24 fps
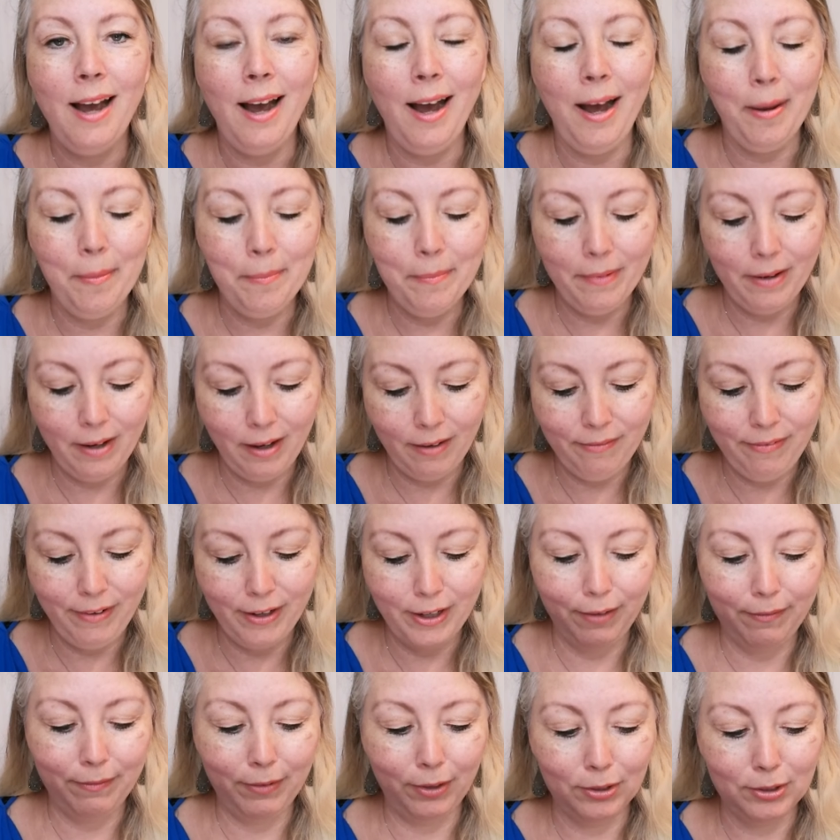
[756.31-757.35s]
Um, a
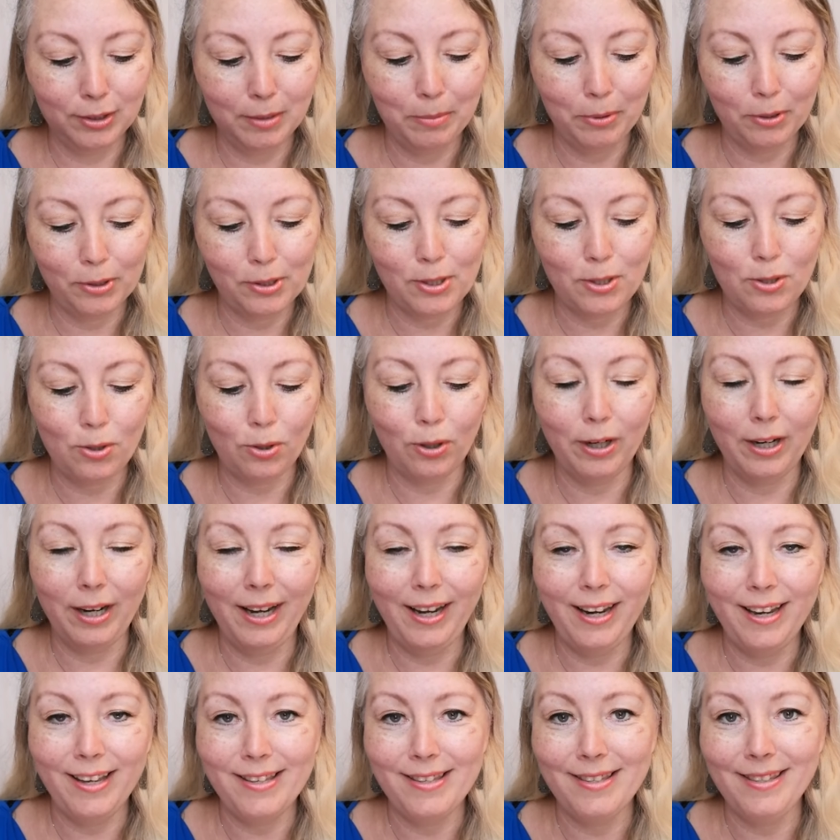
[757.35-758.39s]
very vulnerable
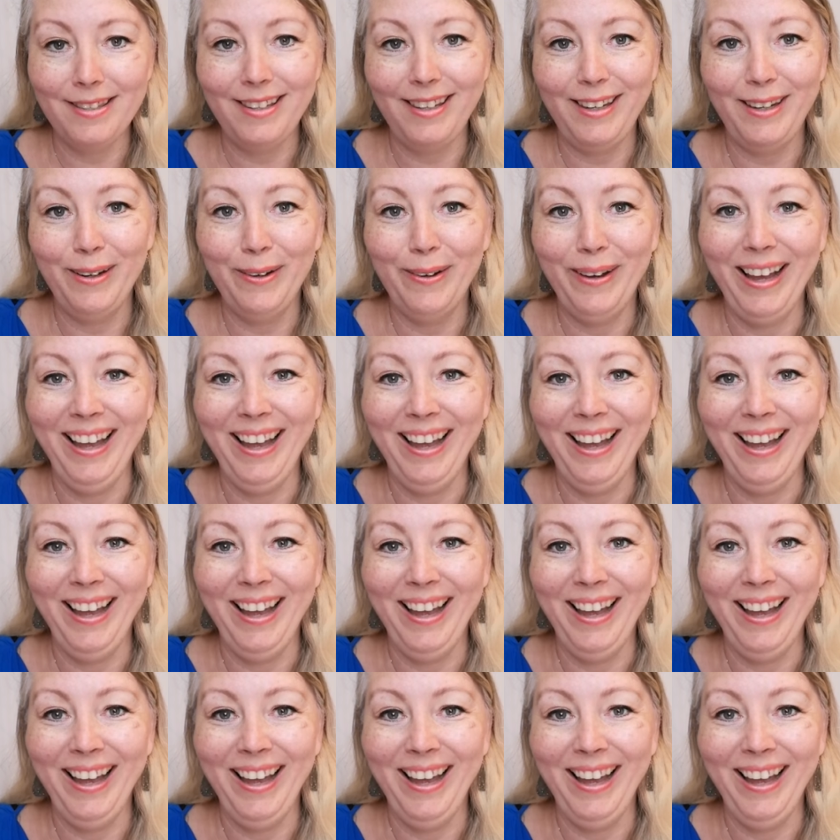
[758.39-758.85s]
story is, you know,